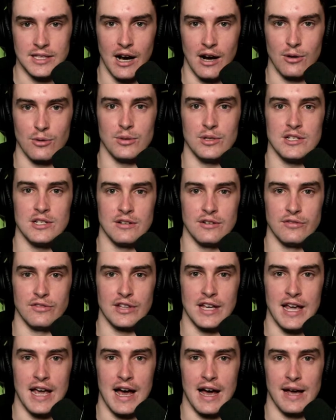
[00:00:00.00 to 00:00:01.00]
wizard of
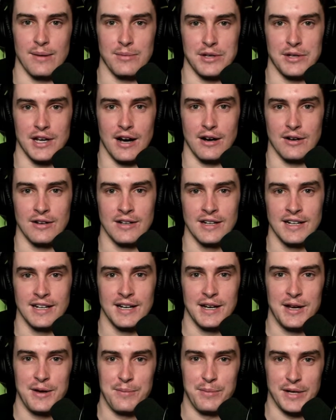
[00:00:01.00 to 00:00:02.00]
the game, a young
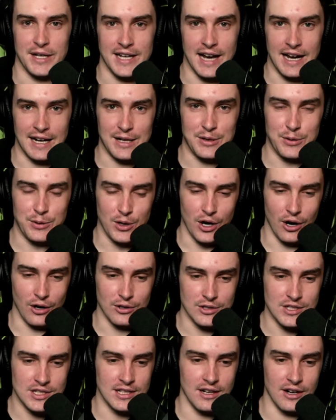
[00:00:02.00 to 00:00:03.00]
mechanical
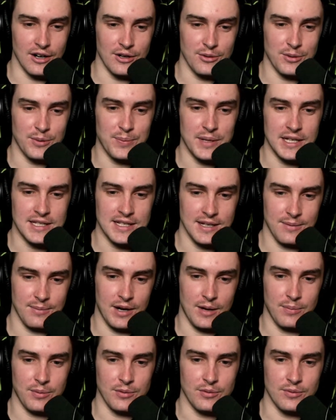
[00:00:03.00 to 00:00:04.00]
god. So we picked him
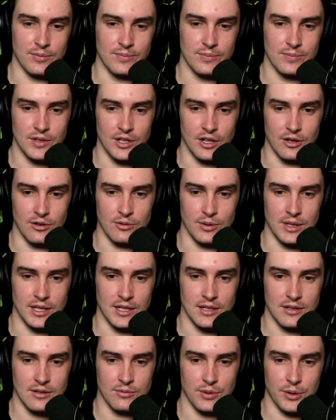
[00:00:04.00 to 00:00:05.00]
up, and
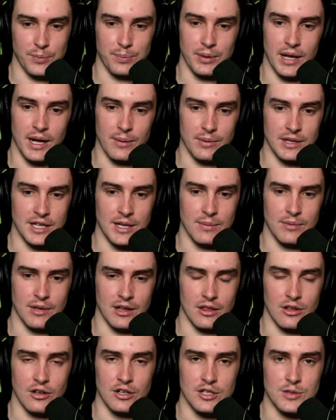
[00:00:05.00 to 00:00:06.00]
we played with him in the
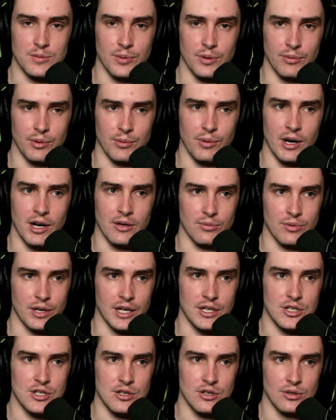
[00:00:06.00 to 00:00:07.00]
third split. We won a
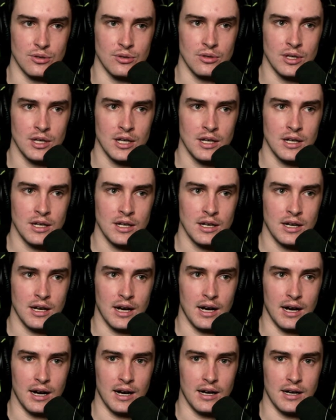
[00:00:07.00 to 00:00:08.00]
regional
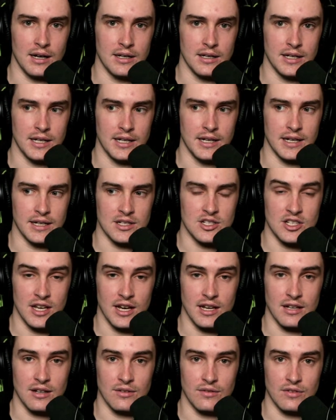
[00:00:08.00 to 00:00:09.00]
in our
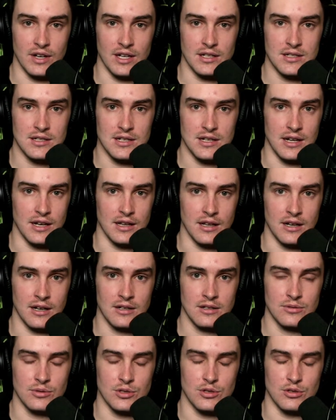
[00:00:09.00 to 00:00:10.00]
second event together,
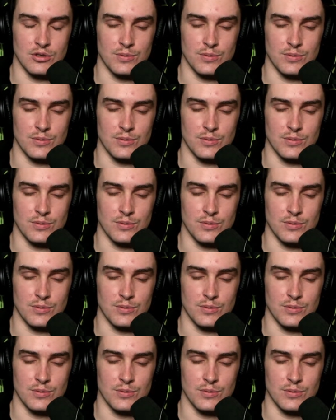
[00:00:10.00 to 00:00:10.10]
which was